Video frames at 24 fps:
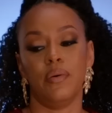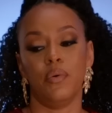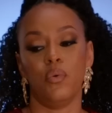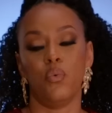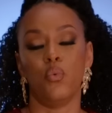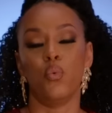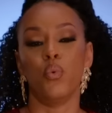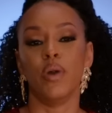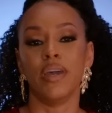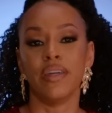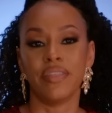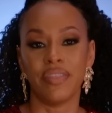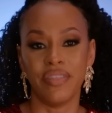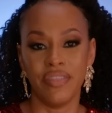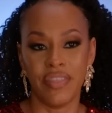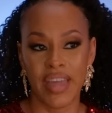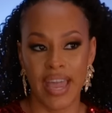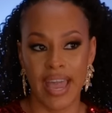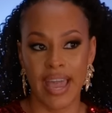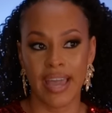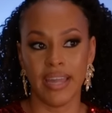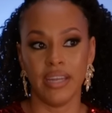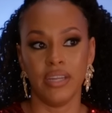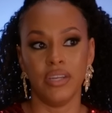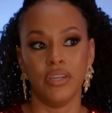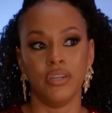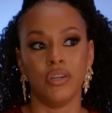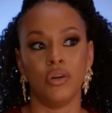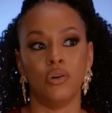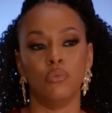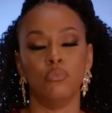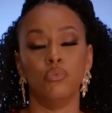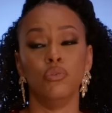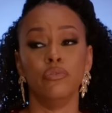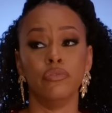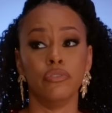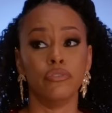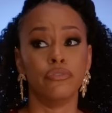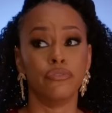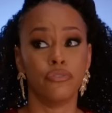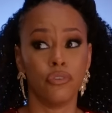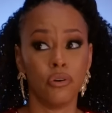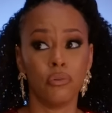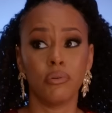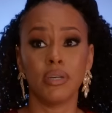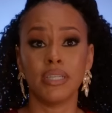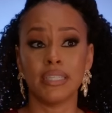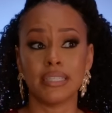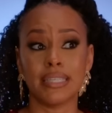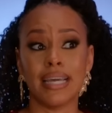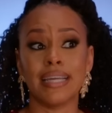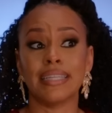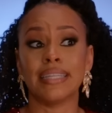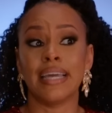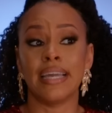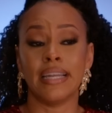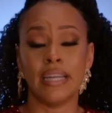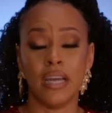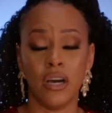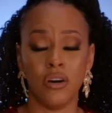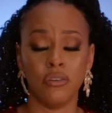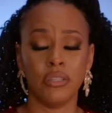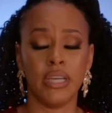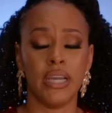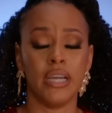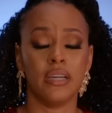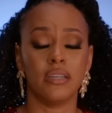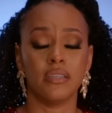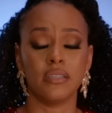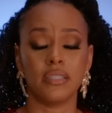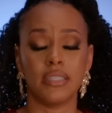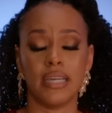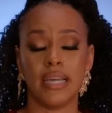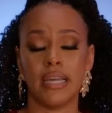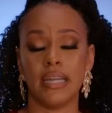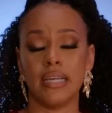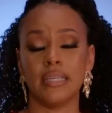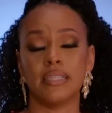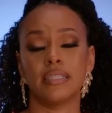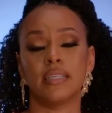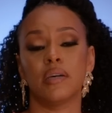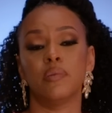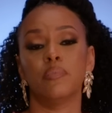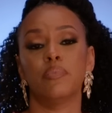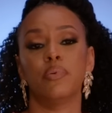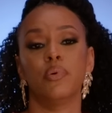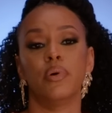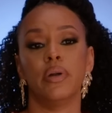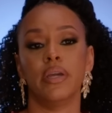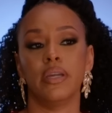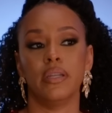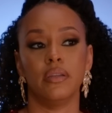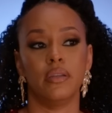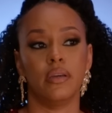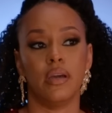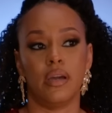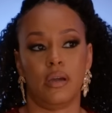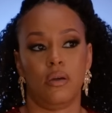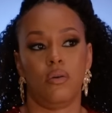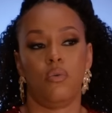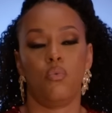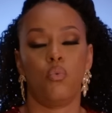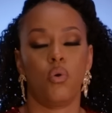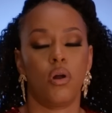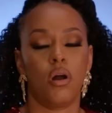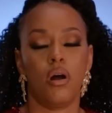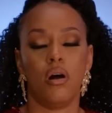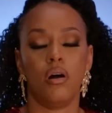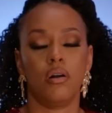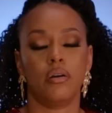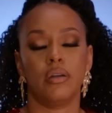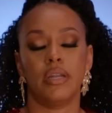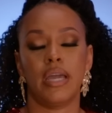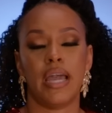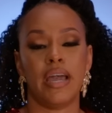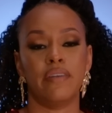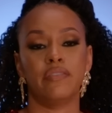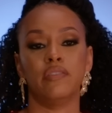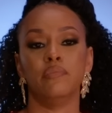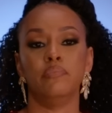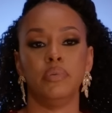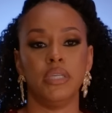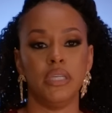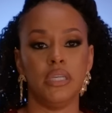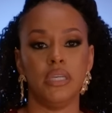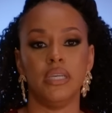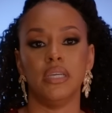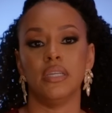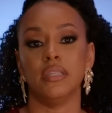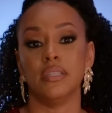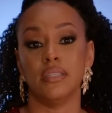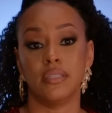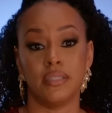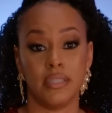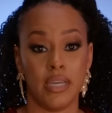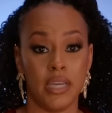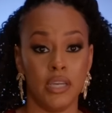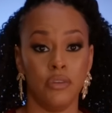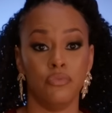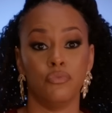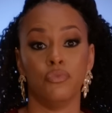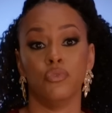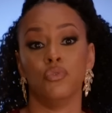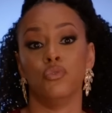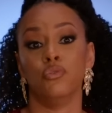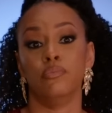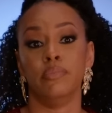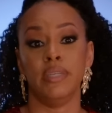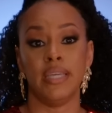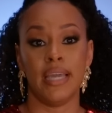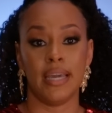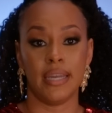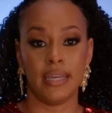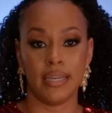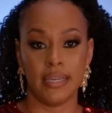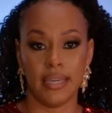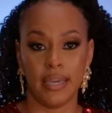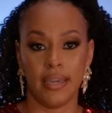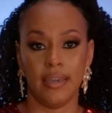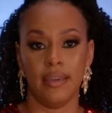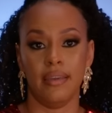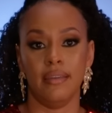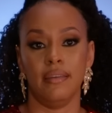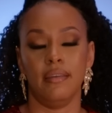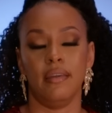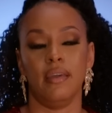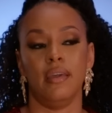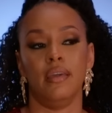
With that, you know, moving forward, it's like they know, they understand at some point we're all gonna have to be in the same room yet again.